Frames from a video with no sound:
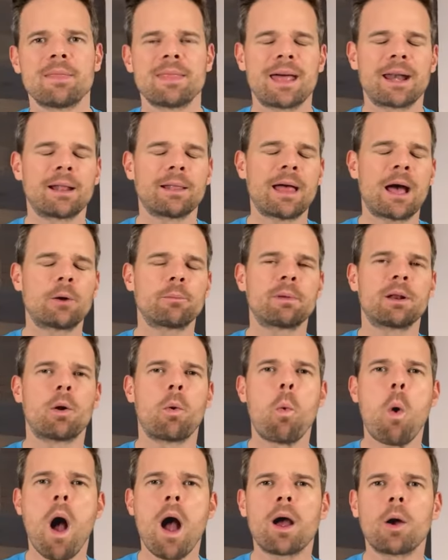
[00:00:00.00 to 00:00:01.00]
that allowed me to
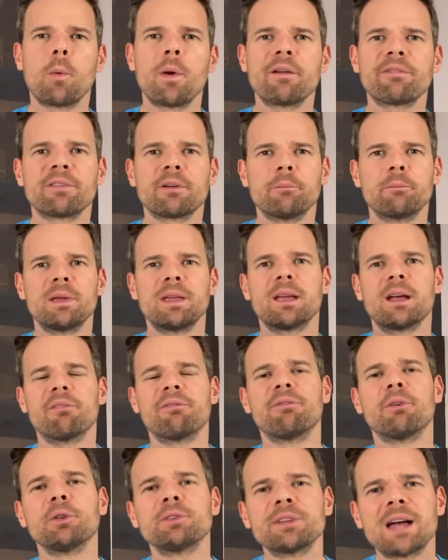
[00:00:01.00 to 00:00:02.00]
walk away from being a
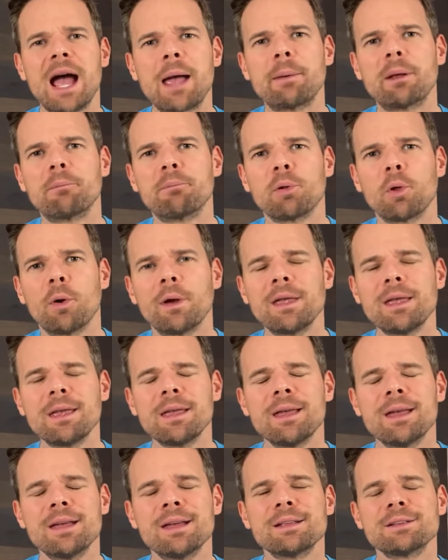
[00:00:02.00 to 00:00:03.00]
full time
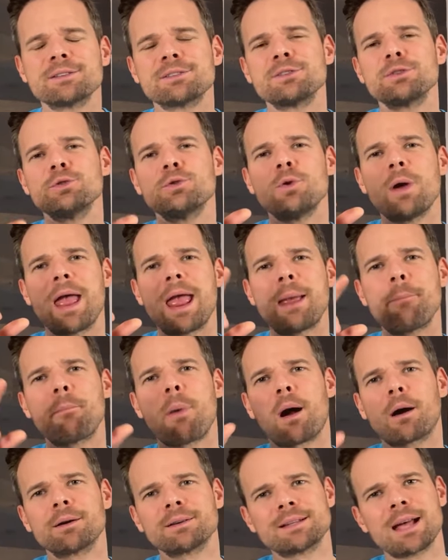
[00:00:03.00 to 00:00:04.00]
employee to a
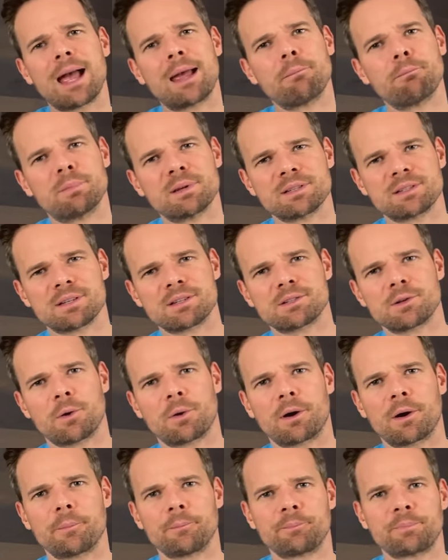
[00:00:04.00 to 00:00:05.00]
part time business owner.